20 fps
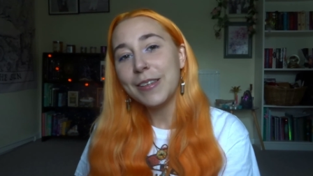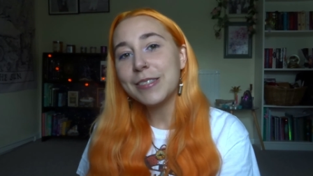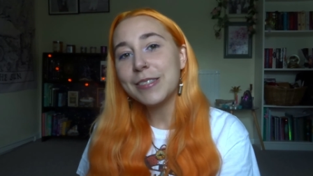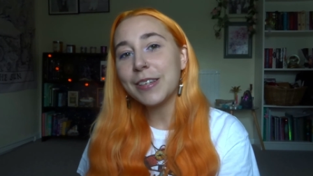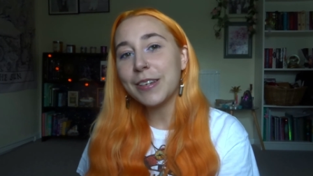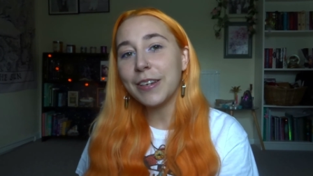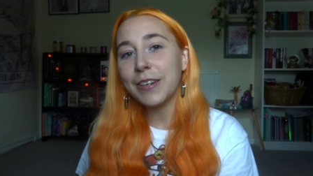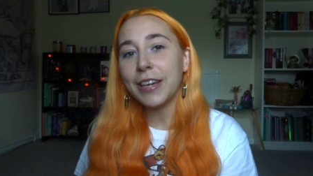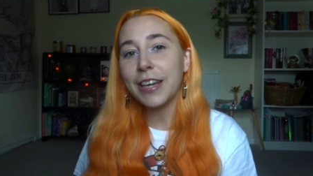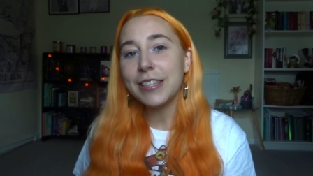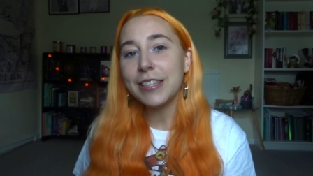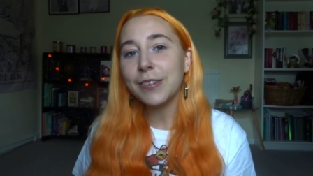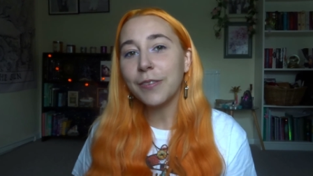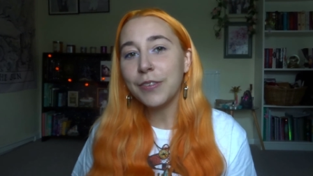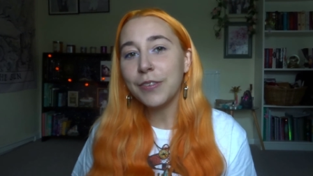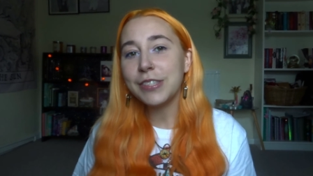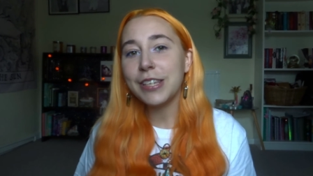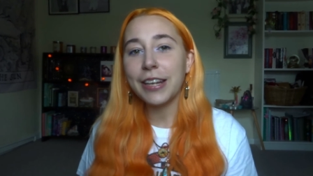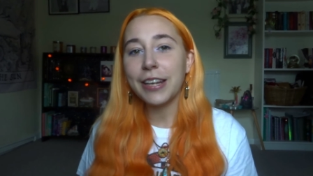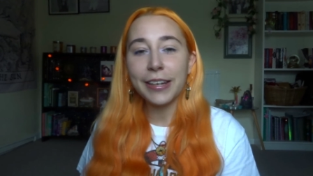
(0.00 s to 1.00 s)
So it's
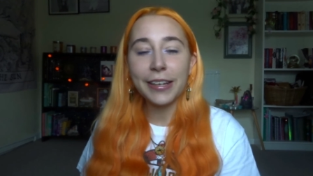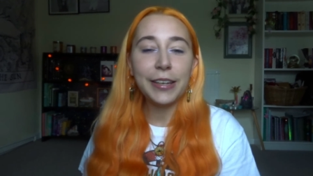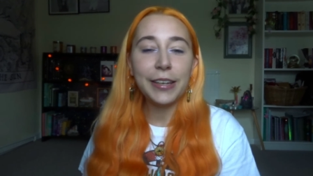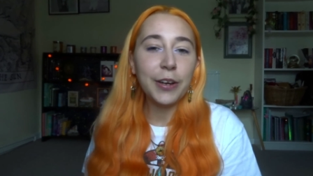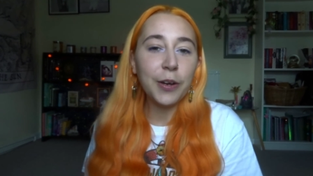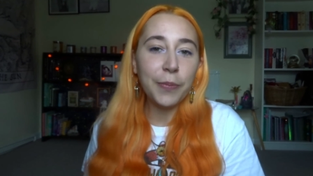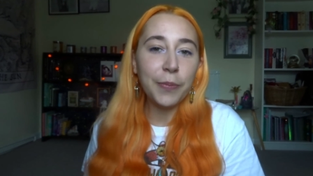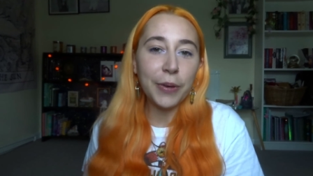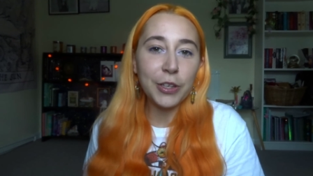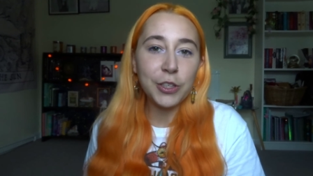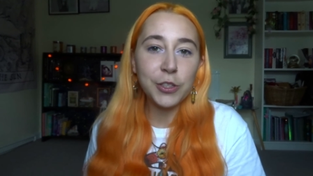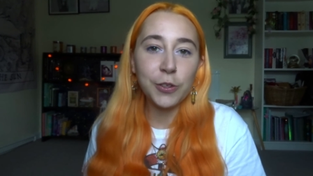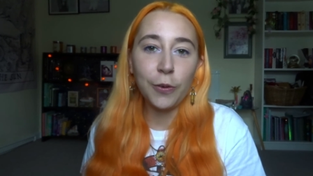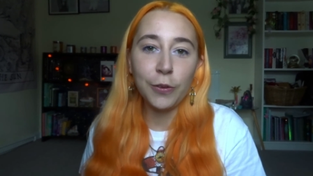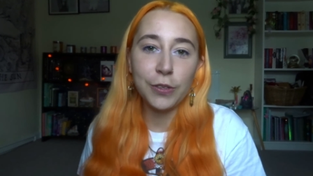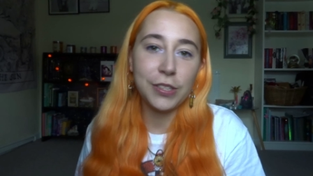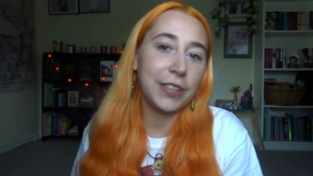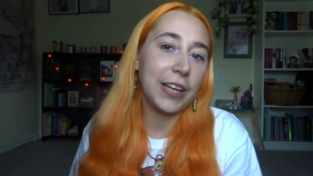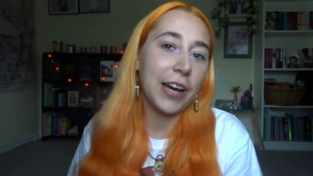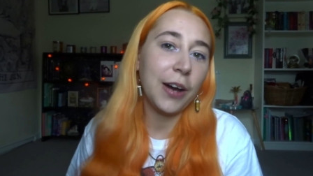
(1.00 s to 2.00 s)
obviously like a little bit
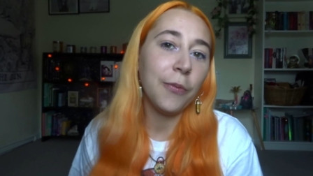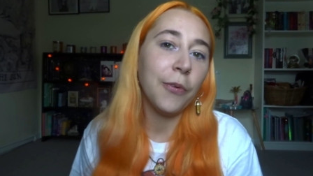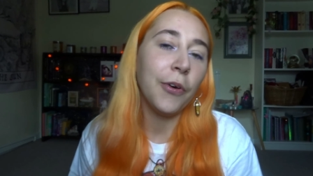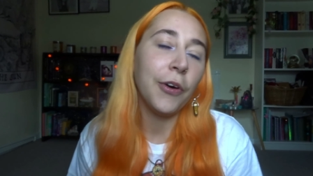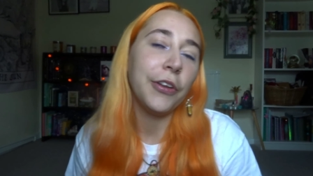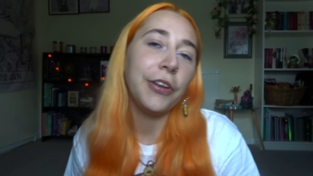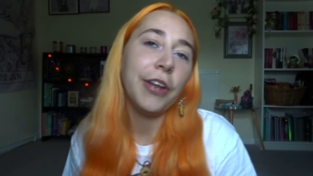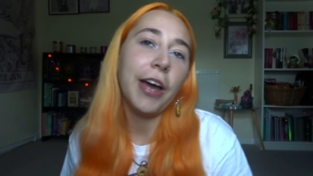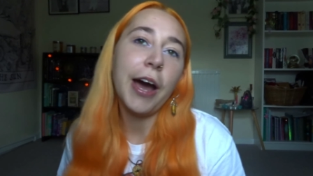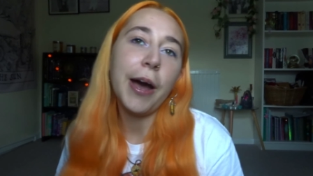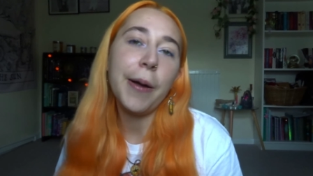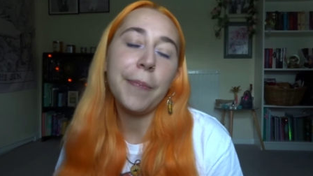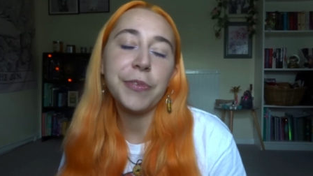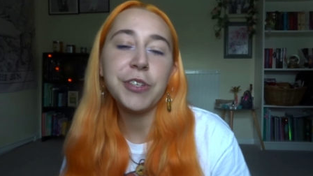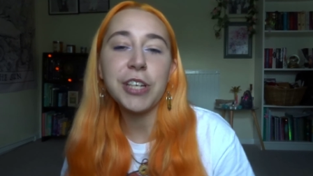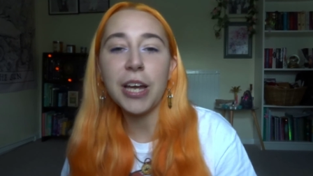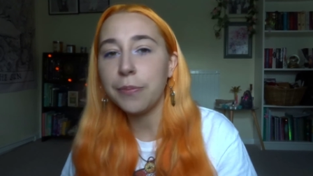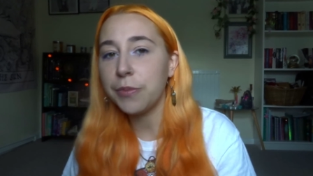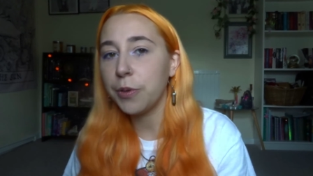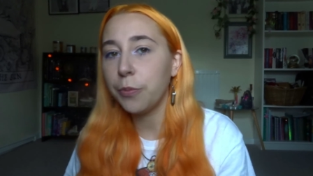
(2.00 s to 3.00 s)
shorter that one. Um,
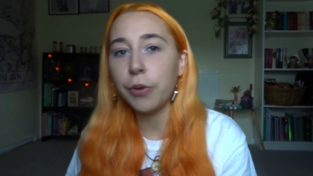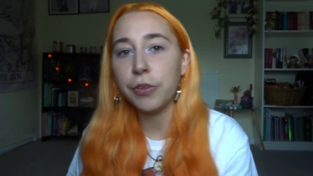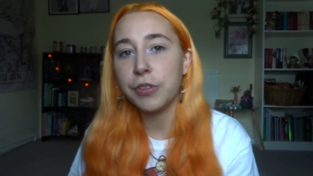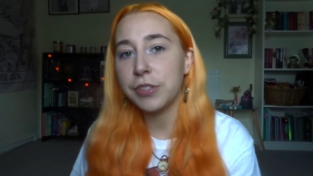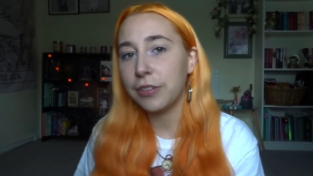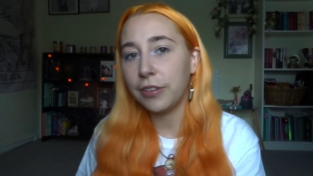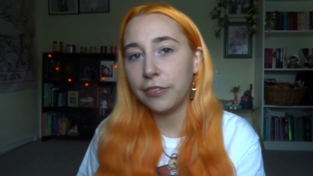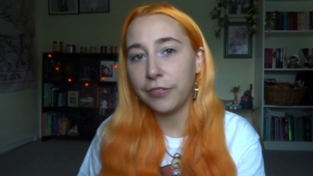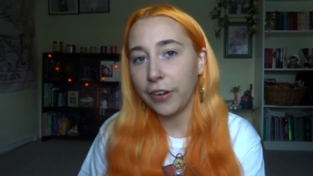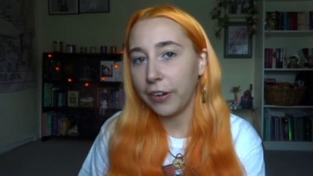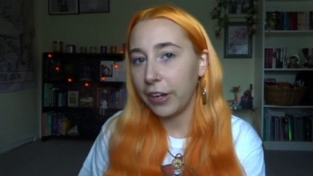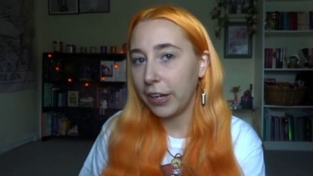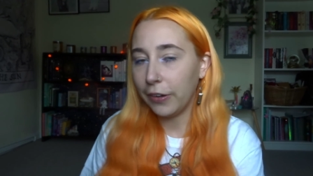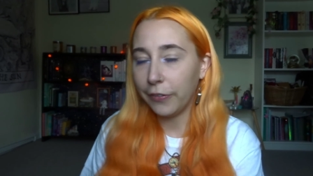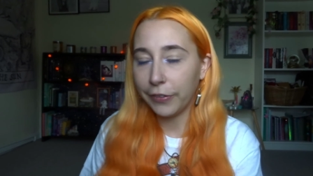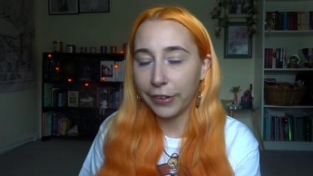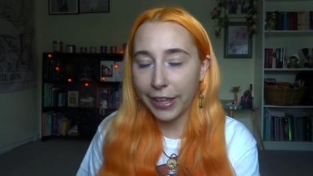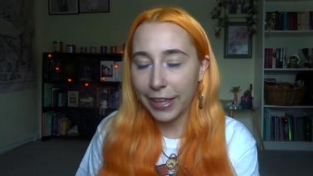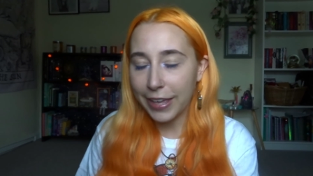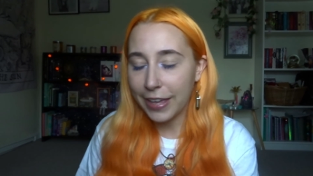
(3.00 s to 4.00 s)
chapter one's not very
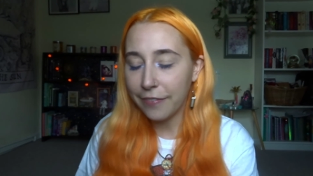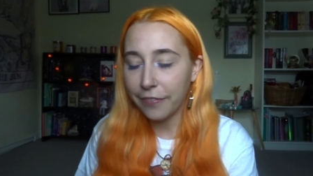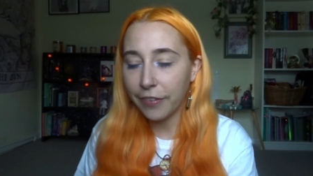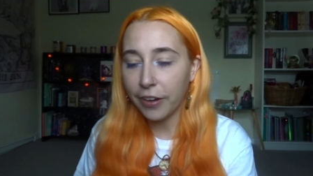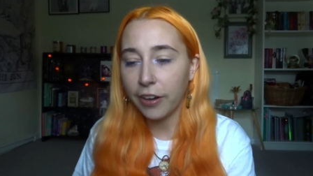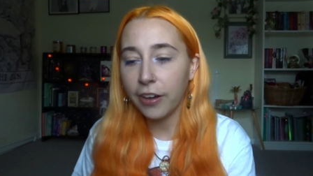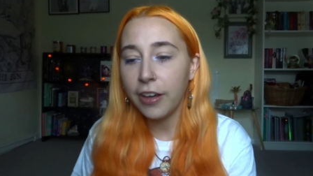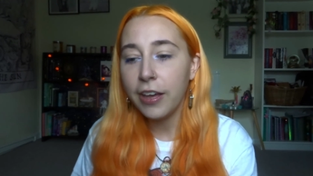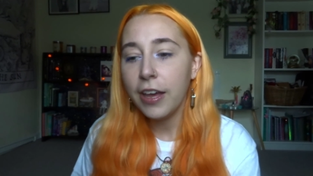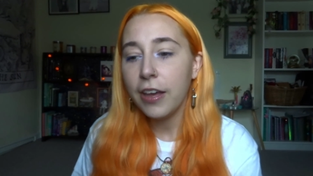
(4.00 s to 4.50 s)
long either.